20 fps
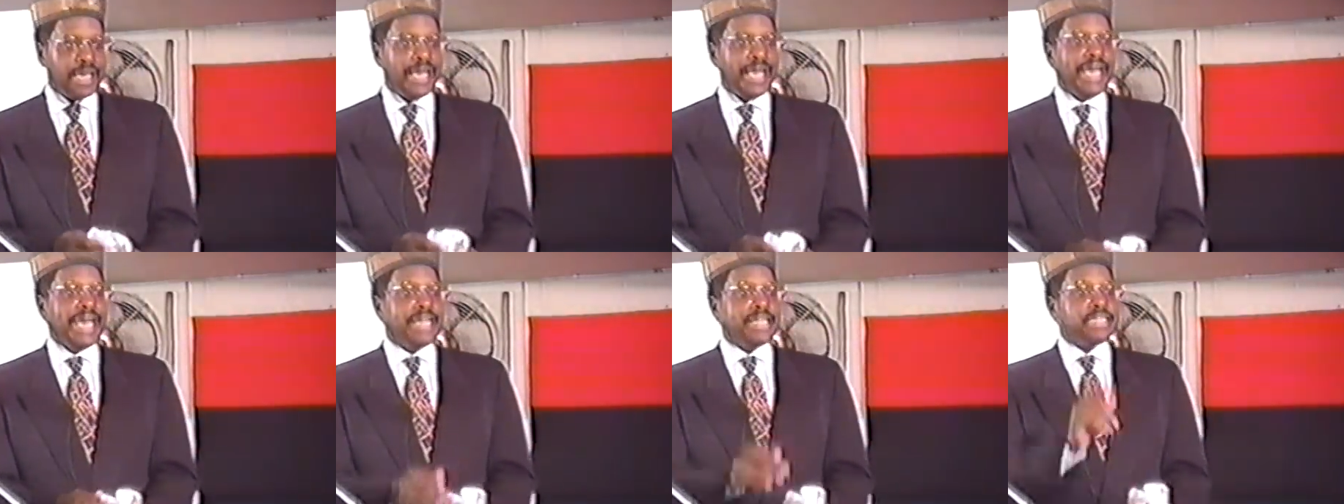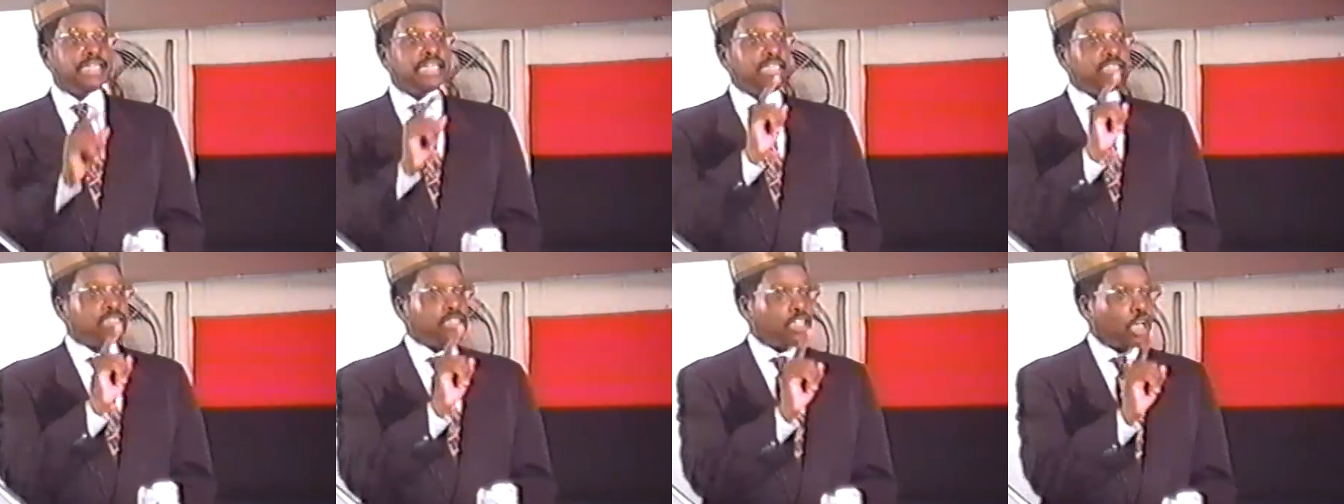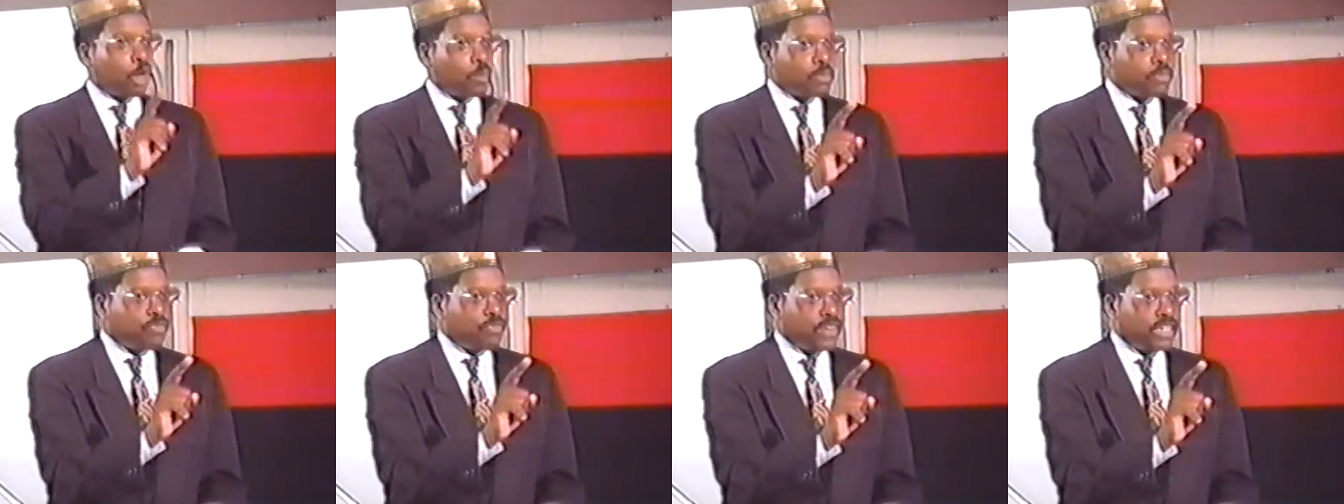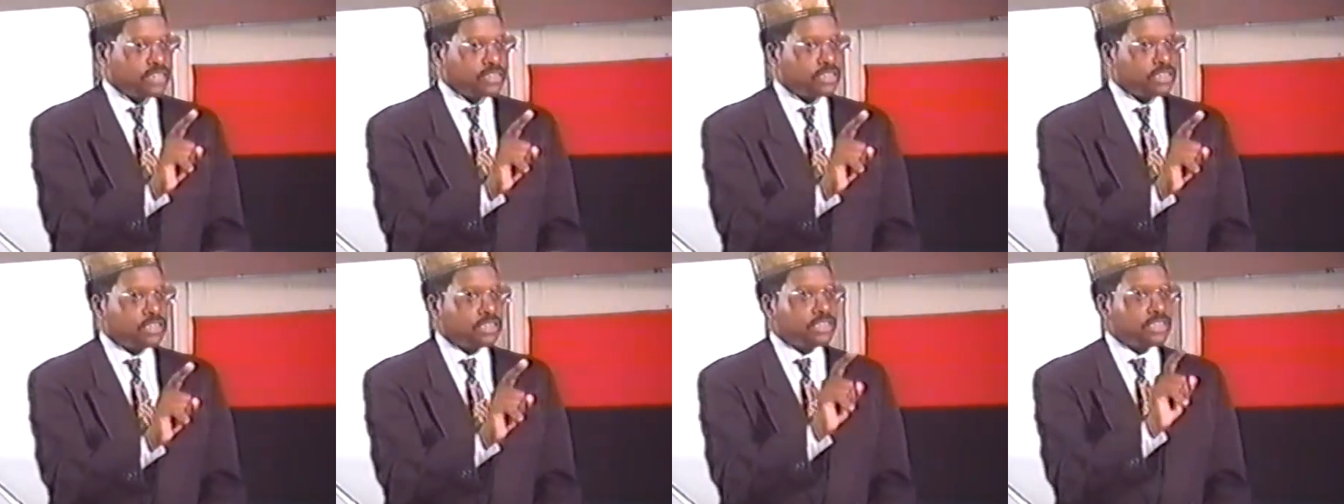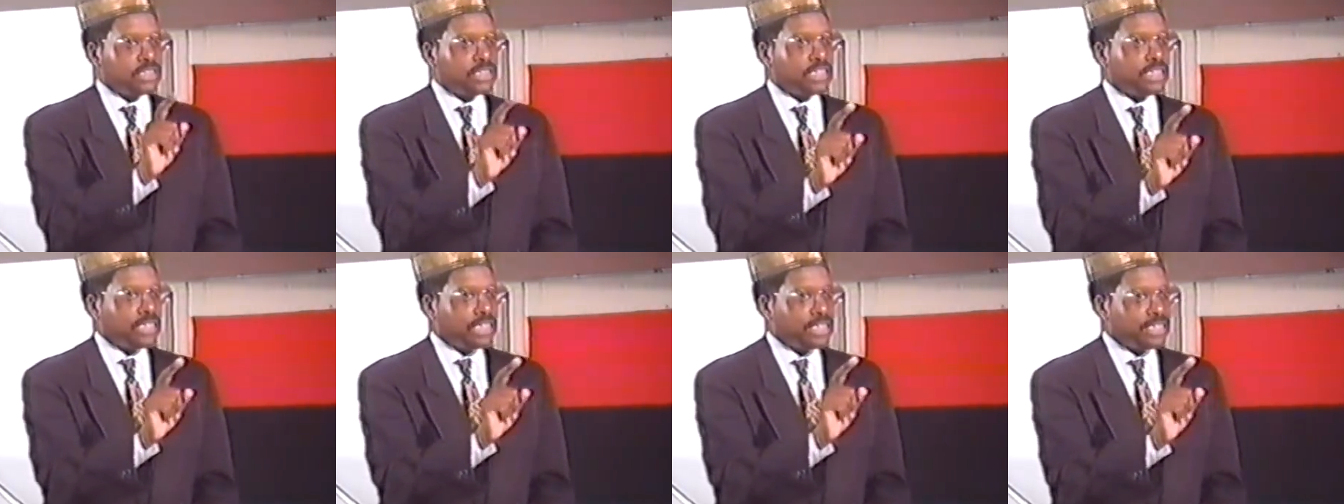And these are law professors
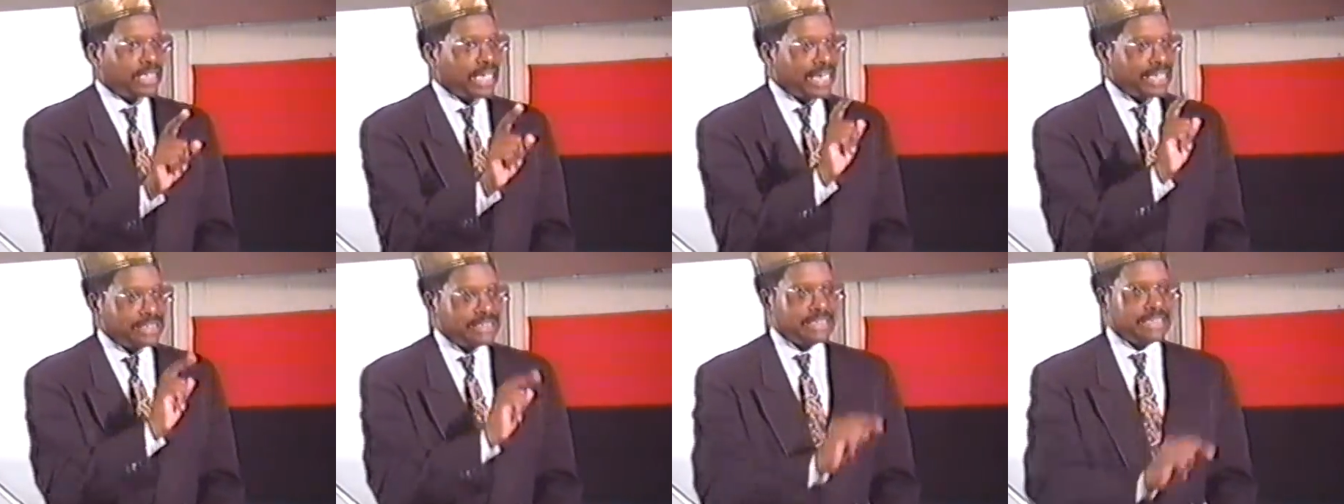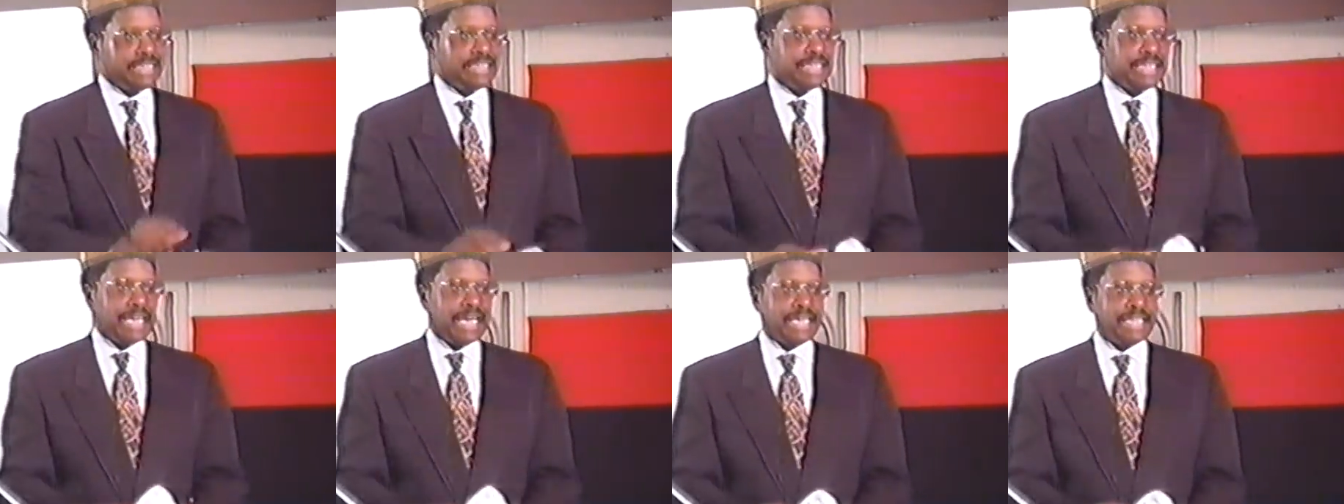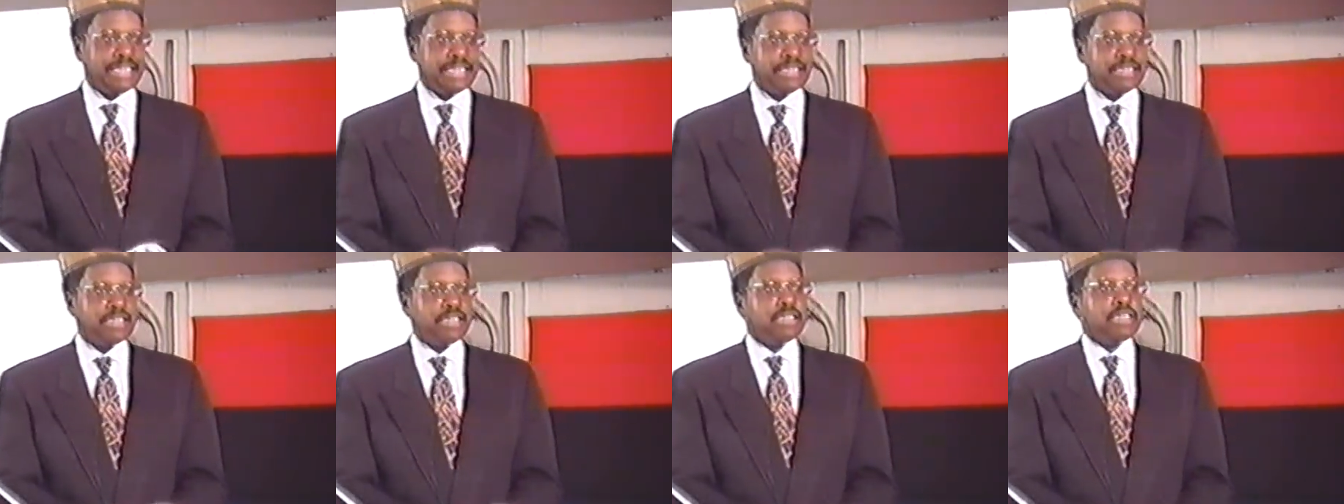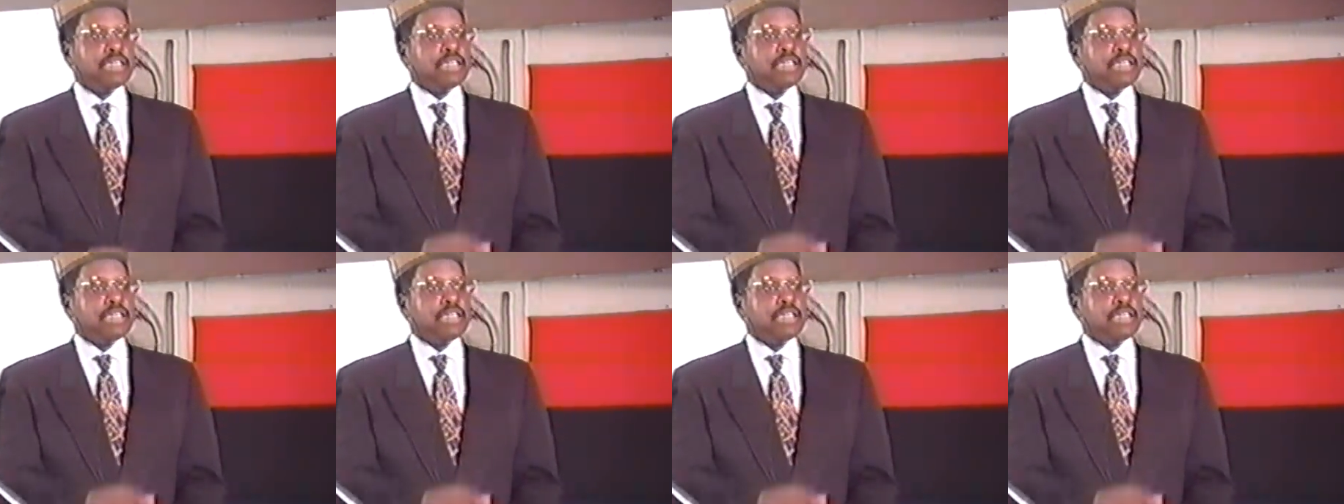in 1990